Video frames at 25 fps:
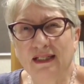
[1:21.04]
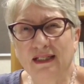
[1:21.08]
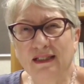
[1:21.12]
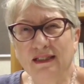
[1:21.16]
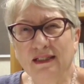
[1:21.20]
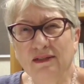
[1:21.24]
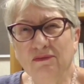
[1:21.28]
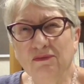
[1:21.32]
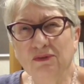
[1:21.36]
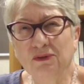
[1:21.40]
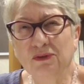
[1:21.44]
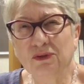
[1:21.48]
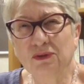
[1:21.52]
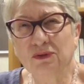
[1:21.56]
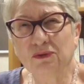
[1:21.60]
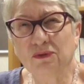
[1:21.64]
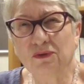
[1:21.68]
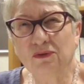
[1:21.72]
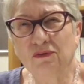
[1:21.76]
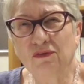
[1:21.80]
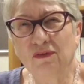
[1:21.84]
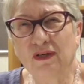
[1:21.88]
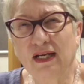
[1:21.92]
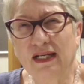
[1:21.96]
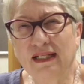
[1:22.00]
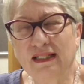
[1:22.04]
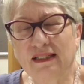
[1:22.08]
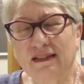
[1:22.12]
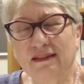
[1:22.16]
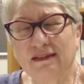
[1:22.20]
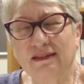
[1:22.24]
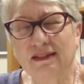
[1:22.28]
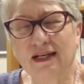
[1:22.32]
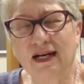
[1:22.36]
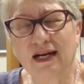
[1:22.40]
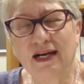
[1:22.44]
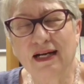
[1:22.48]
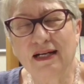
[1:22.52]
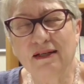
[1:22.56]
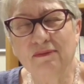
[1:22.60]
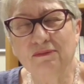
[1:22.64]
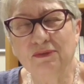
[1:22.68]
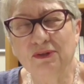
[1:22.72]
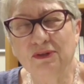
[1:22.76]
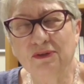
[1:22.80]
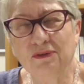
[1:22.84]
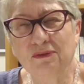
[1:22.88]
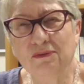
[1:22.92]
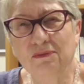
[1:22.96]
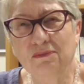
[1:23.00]
And it was sort of like time
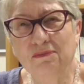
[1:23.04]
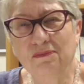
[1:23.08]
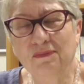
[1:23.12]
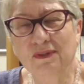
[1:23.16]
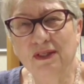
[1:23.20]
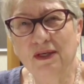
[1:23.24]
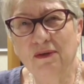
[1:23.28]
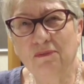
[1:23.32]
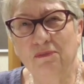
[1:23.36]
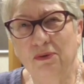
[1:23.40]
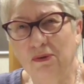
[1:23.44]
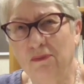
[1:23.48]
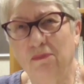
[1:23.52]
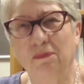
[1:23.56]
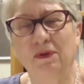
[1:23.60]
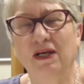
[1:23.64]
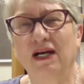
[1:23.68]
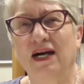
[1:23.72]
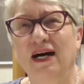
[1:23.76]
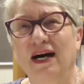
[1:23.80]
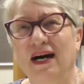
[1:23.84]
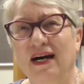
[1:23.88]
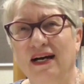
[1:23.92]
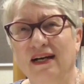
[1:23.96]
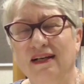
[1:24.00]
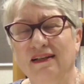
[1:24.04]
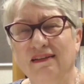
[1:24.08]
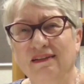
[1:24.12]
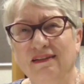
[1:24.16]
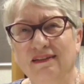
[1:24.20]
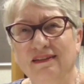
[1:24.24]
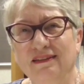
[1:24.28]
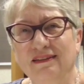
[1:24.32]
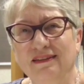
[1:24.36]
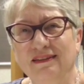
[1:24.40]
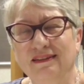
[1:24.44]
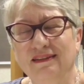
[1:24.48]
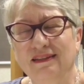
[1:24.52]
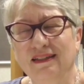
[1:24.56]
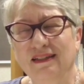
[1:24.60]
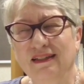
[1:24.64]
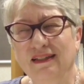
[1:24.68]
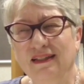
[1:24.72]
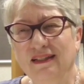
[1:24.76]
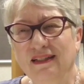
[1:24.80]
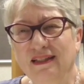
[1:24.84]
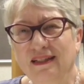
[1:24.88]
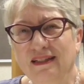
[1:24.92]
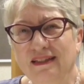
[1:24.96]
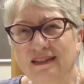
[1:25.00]
to put behind this
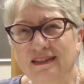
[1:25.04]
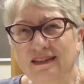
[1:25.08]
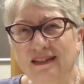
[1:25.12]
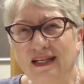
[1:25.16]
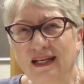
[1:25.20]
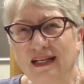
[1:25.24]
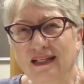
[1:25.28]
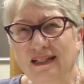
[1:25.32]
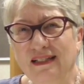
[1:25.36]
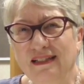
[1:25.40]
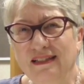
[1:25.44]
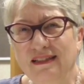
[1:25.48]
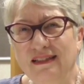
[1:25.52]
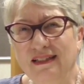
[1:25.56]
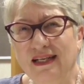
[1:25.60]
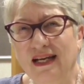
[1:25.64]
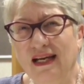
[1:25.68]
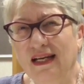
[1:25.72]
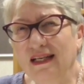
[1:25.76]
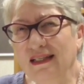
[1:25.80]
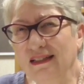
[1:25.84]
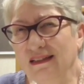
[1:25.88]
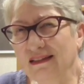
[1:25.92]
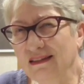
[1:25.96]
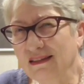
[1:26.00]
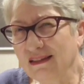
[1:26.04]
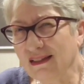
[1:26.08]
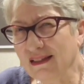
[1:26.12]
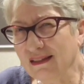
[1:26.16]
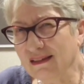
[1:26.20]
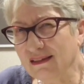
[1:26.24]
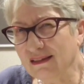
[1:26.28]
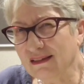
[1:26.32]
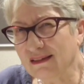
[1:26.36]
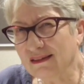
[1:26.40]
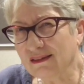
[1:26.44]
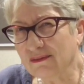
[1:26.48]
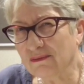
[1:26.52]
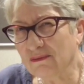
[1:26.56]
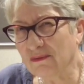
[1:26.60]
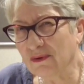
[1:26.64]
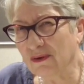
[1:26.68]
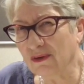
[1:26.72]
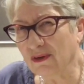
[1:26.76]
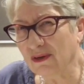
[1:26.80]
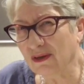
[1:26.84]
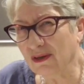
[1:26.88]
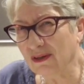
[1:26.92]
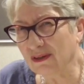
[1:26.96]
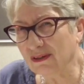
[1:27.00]
slightly tainted
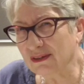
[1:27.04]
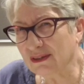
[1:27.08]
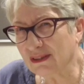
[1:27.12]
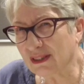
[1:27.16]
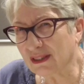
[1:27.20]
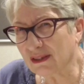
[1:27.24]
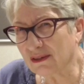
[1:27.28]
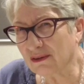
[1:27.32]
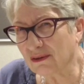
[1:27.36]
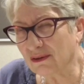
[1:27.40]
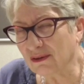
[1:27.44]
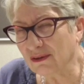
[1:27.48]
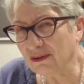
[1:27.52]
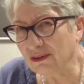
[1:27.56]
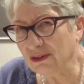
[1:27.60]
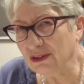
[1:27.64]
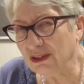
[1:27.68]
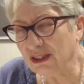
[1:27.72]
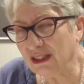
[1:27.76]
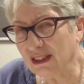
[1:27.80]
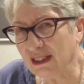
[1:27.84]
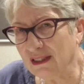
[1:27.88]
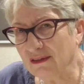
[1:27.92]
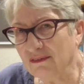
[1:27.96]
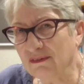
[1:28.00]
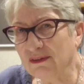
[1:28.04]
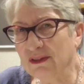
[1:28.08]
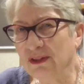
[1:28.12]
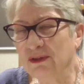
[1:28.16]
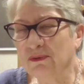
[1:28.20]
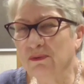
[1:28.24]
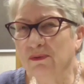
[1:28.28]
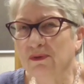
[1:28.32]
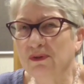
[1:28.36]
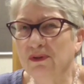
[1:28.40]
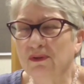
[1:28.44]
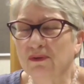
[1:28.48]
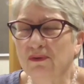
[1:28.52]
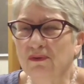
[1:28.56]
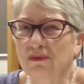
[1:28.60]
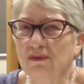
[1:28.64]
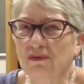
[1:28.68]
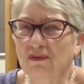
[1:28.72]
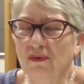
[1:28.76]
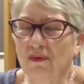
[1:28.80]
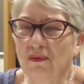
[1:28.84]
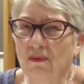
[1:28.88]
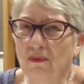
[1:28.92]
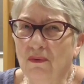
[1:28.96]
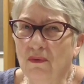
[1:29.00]
word psychology, which was sort of
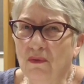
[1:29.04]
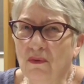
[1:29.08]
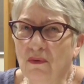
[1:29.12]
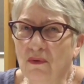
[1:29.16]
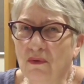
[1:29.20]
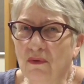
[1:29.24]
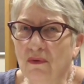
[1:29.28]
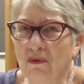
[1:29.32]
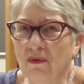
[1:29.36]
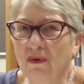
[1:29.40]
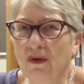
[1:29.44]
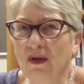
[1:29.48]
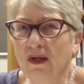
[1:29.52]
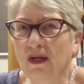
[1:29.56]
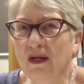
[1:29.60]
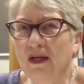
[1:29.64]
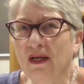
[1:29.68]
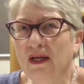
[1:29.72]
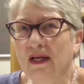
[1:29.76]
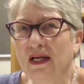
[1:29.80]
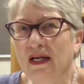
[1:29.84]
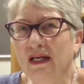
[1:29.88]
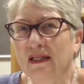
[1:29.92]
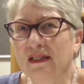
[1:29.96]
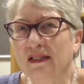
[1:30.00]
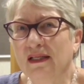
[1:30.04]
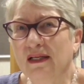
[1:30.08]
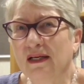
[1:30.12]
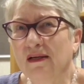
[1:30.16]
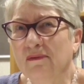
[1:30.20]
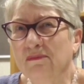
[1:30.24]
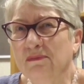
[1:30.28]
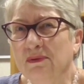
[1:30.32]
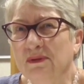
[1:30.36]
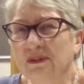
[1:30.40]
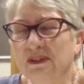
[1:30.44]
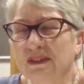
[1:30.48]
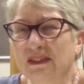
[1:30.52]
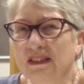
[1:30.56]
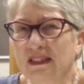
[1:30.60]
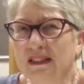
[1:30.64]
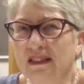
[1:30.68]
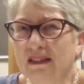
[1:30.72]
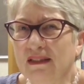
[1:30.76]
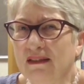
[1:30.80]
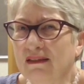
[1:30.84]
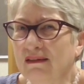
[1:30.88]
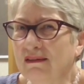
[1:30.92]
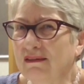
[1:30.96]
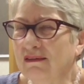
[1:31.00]
all
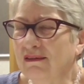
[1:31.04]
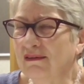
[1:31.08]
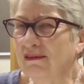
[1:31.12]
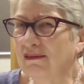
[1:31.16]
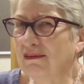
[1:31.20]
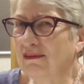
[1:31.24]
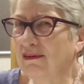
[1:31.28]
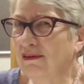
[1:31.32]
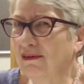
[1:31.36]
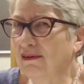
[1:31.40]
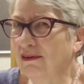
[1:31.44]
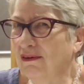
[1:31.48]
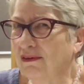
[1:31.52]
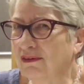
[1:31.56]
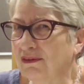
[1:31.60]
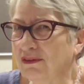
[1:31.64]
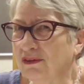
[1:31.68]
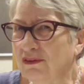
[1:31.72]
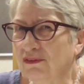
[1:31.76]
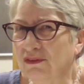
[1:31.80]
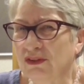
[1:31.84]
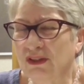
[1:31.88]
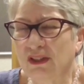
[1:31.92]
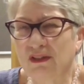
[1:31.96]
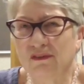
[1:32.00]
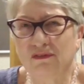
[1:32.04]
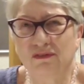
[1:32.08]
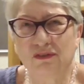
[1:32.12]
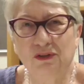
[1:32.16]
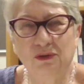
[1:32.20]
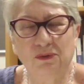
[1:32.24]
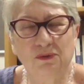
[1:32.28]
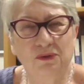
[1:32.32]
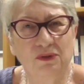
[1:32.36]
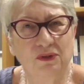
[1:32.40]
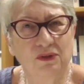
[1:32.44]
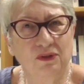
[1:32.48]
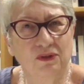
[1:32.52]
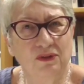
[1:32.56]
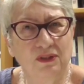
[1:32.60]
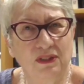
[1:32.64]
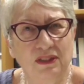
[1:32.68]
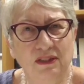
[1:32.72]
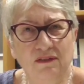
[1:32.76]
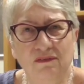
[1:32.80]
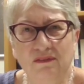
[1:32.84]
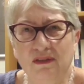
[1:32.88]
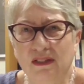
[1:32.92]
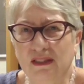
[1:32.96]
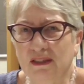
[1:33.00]
encompassing lots of stuff which was not
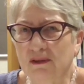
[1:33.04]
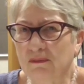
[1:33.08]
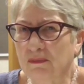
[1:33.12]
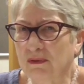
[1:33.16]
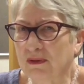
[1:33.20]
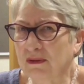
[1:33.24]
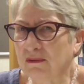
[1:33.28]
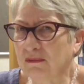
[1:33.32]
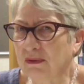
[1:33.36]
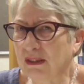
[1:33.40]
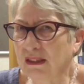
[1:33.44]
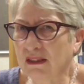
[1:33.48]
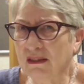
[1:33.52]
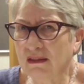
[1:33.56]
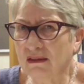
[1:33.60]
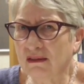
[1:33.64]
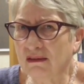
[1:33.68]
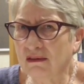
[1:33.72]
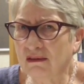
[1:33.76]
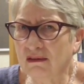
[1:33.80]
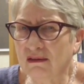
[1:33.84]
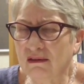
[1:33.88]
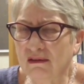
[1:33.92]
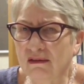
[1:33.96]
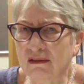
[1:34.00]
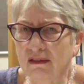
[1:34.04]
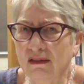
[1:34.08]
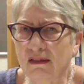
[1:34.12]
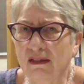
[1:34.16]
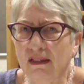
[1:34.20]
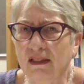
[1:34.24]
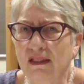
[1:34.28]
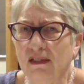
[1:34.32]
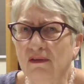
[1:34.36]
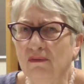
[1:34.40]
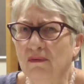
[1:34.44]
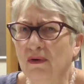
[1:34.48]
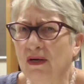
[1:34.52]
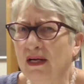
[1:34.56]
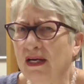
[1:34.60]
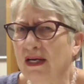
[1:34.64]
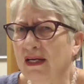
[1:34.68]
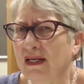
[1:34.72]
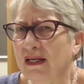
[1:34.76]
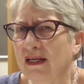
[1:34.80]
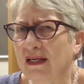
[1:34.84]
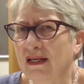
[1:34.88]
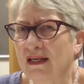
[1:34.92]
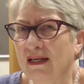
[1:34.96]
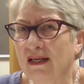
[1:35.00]
even experimental in any
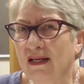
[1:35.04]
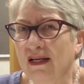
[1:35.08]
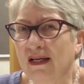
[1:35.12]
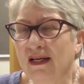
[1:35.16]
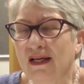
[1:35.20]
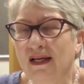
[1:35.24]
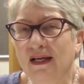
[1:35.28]
way,